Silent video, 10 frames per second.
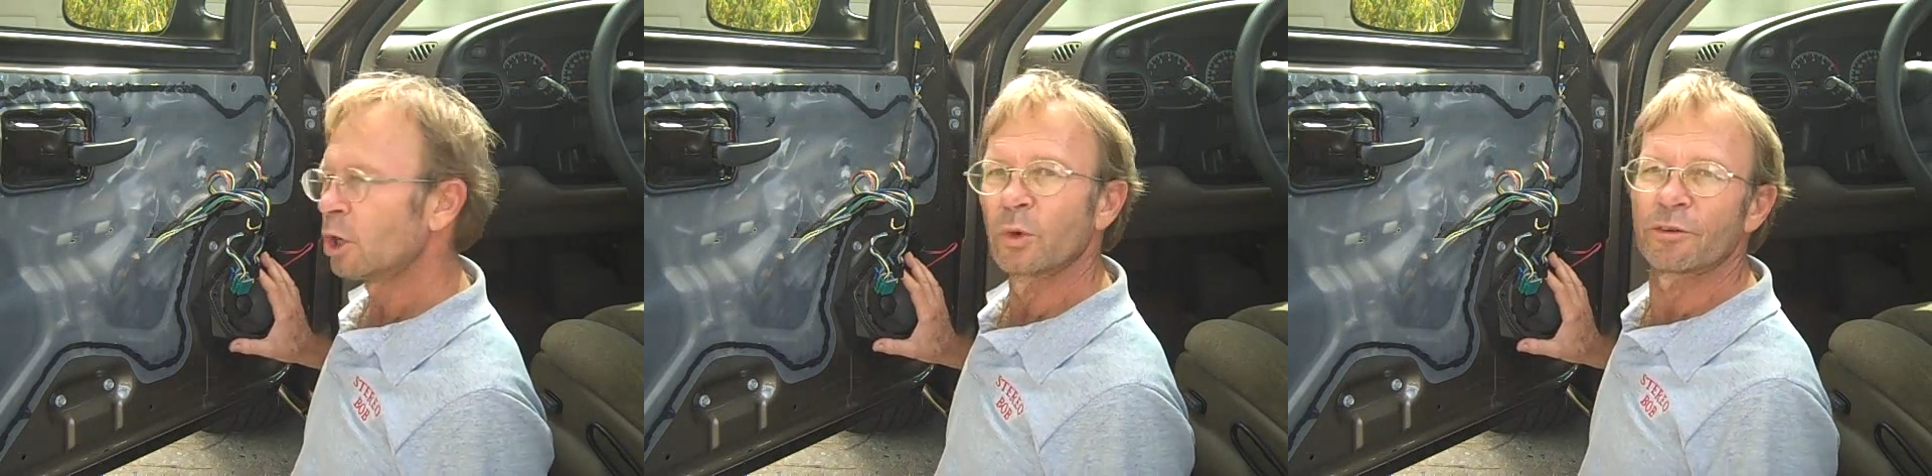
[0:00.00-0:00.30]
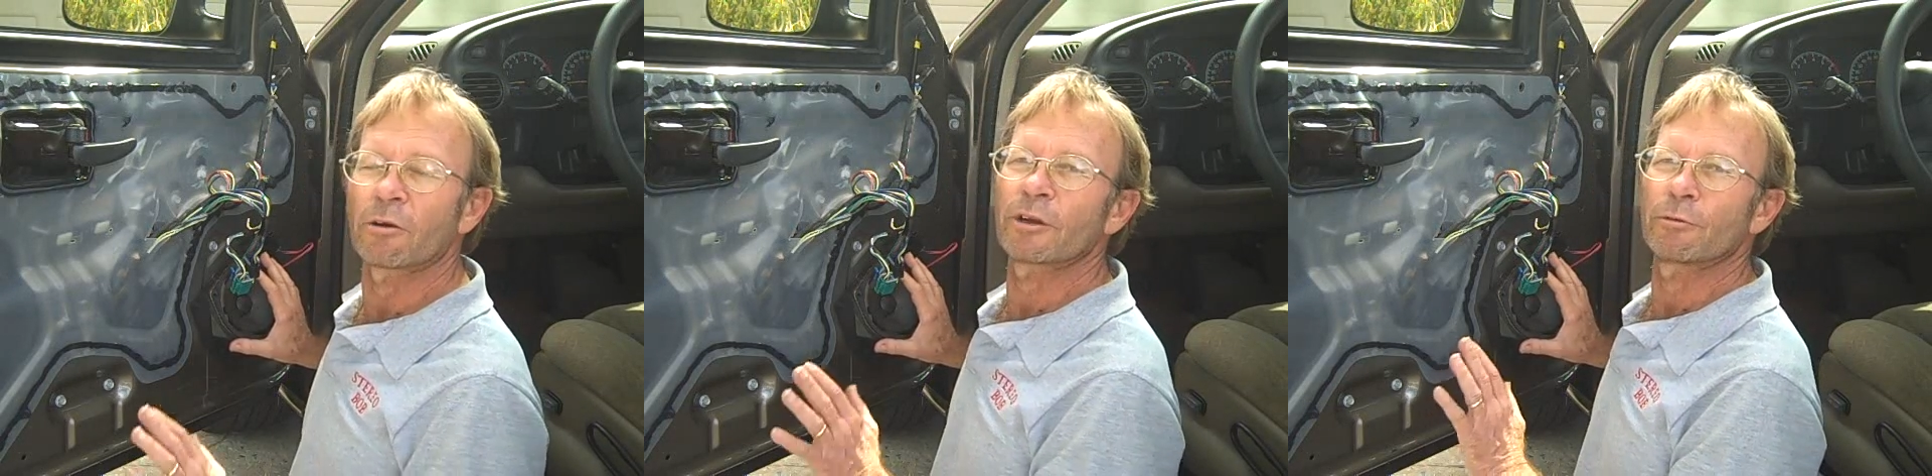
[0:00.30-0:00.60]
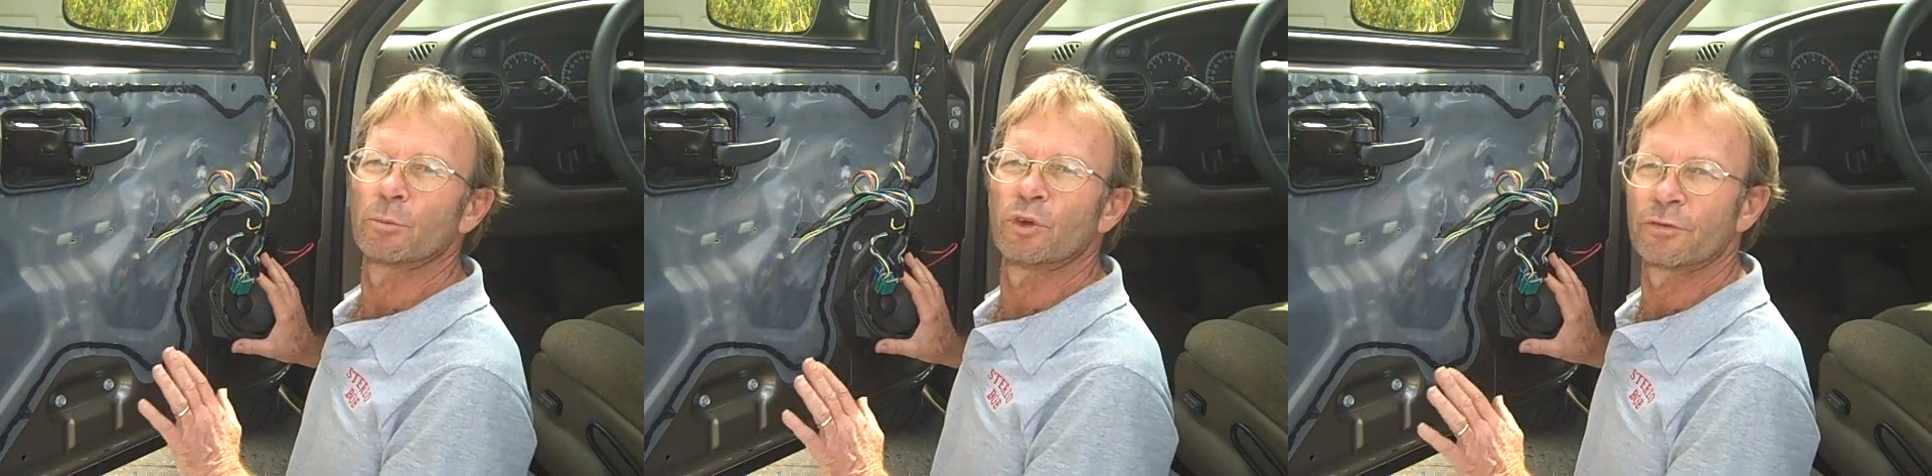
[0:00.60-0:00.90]
We've already
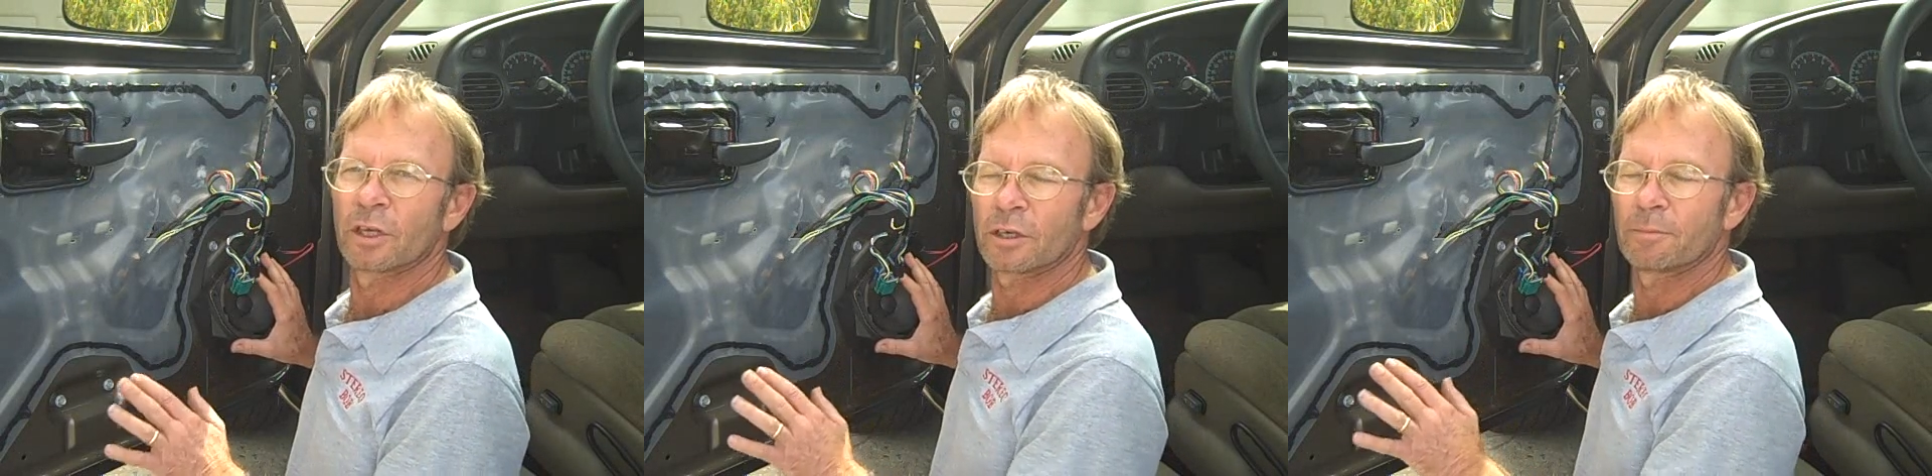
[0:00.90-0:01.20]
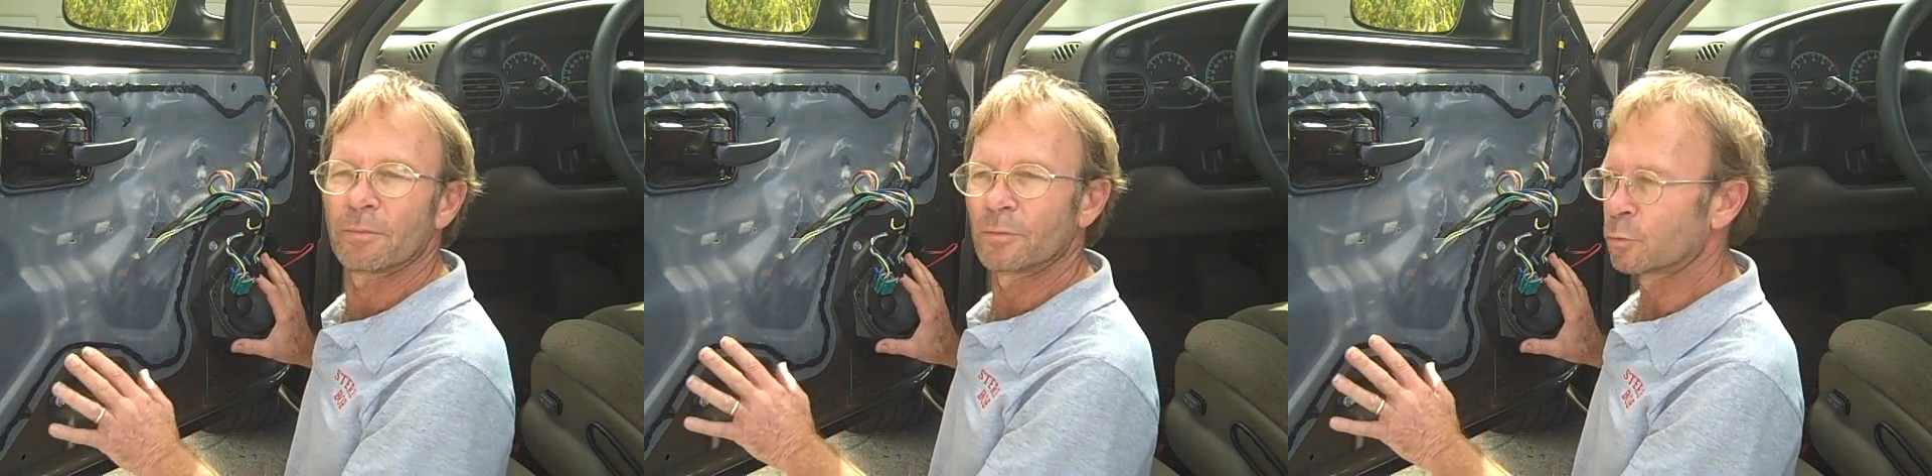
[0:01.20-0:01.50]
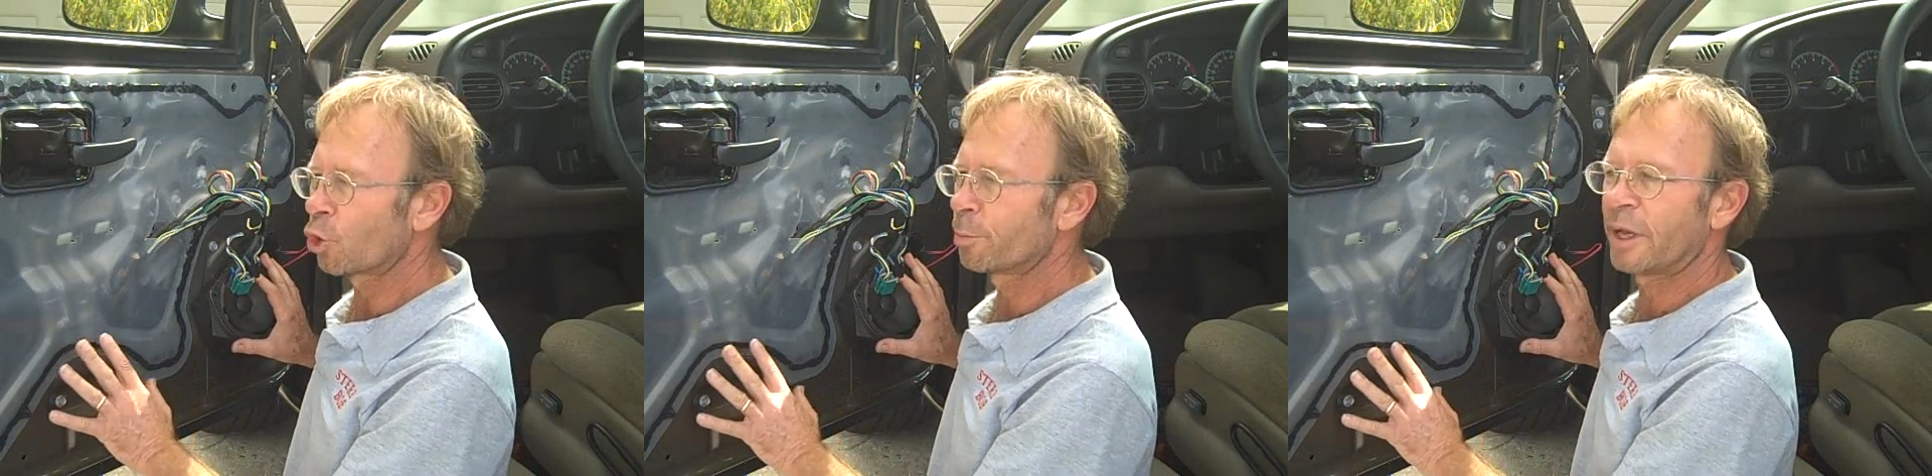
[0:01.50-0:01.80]
removed the
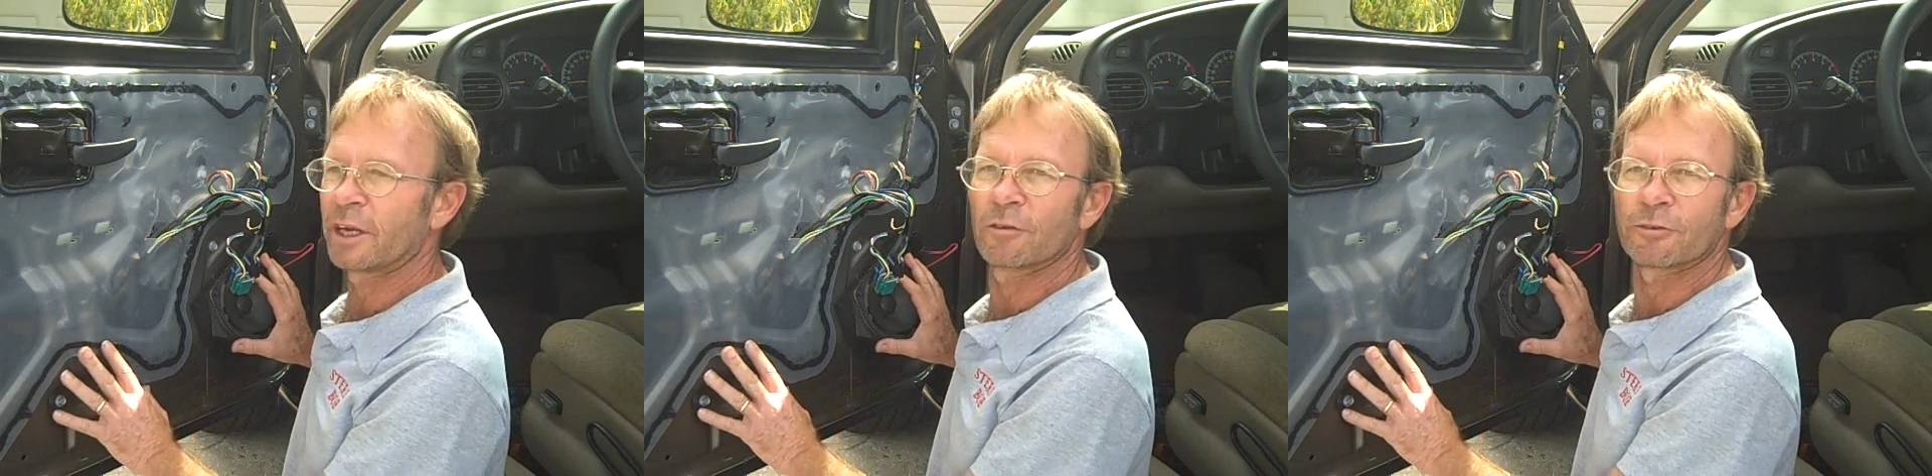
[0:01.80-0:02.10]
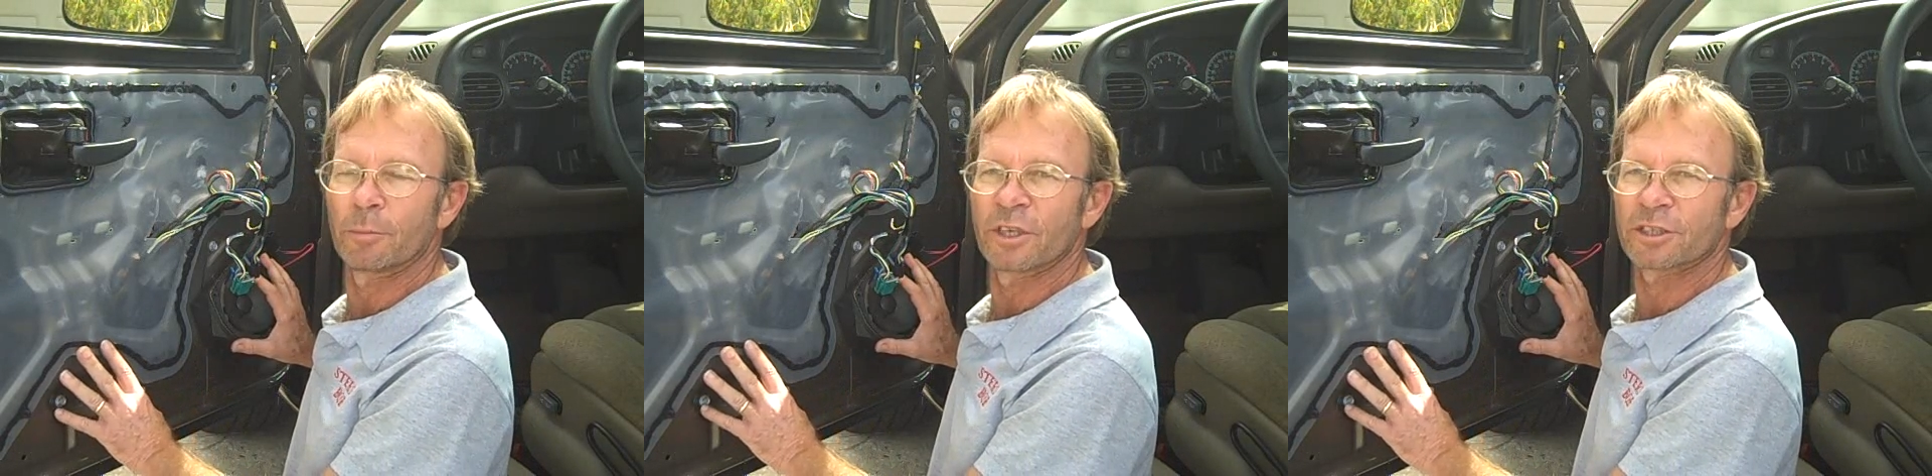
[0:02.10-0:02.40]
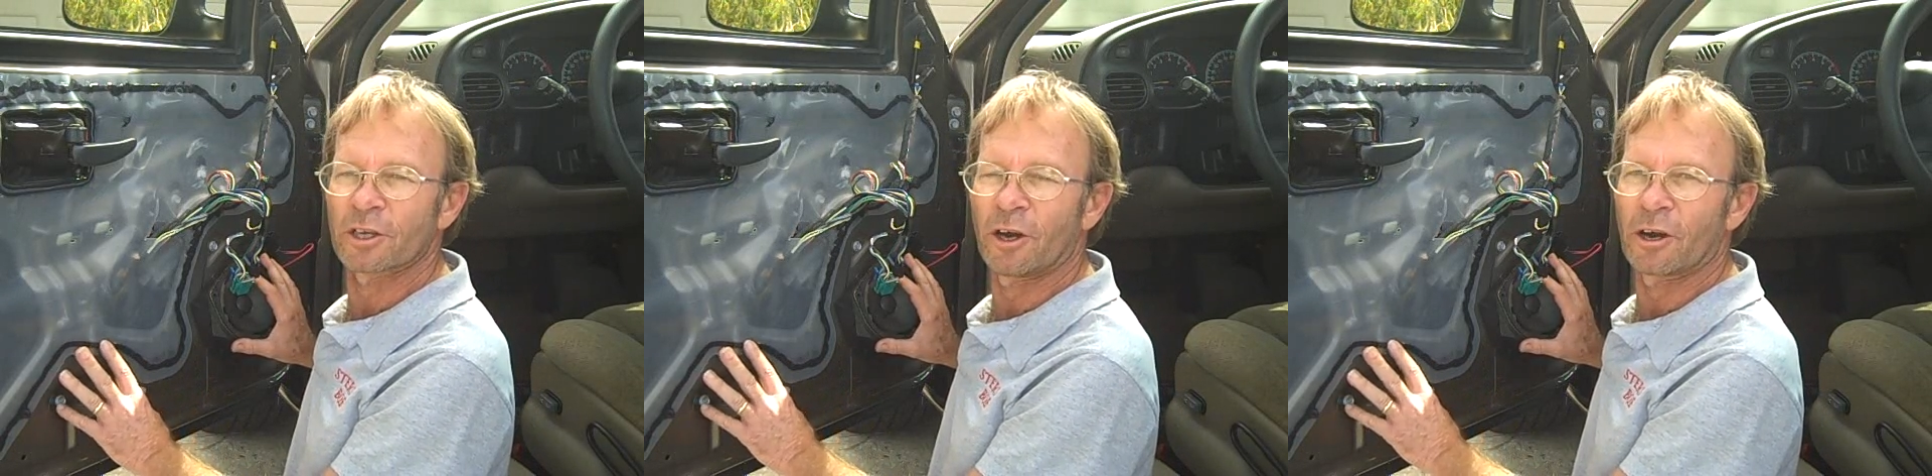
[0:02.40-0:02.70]
door panel from
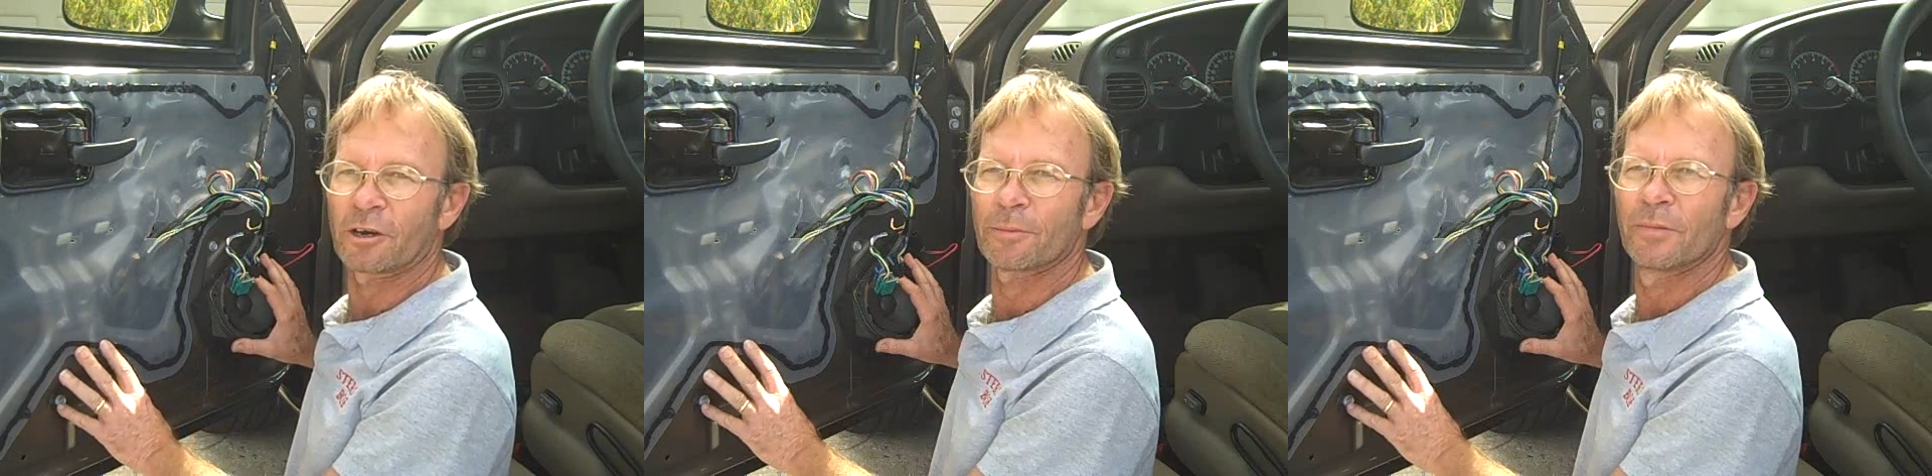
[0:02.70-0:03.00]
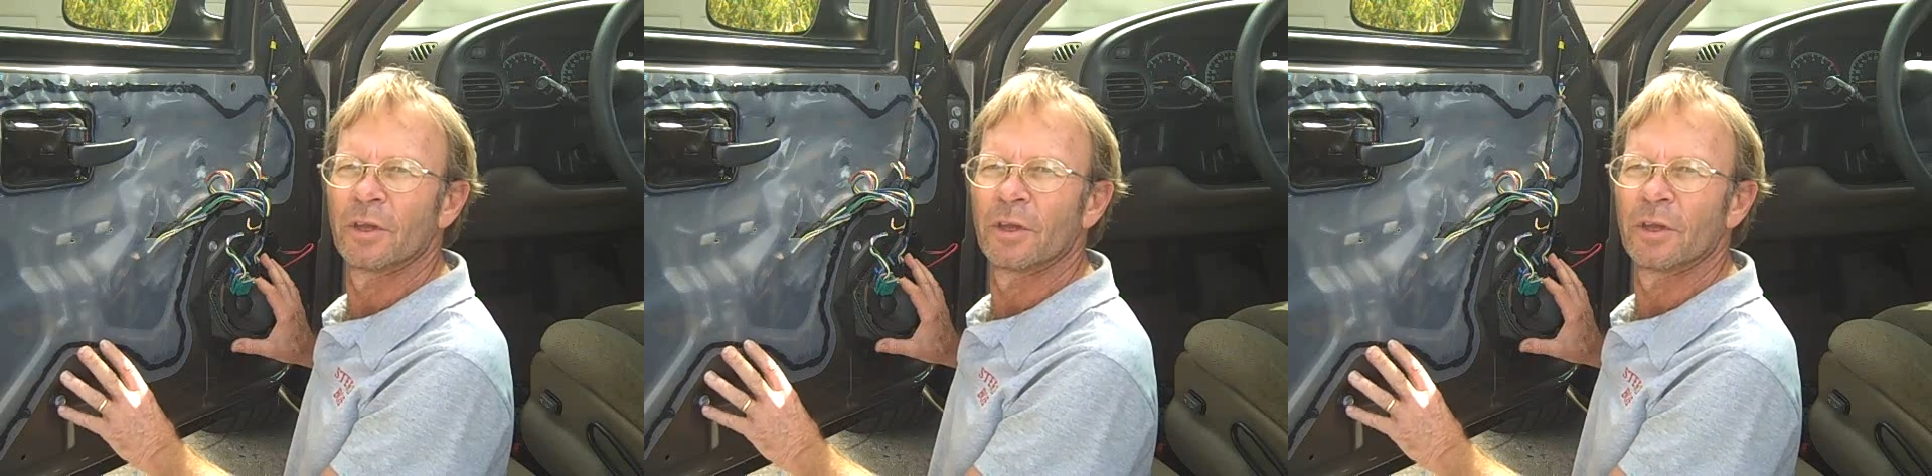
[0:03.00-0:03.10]
this car.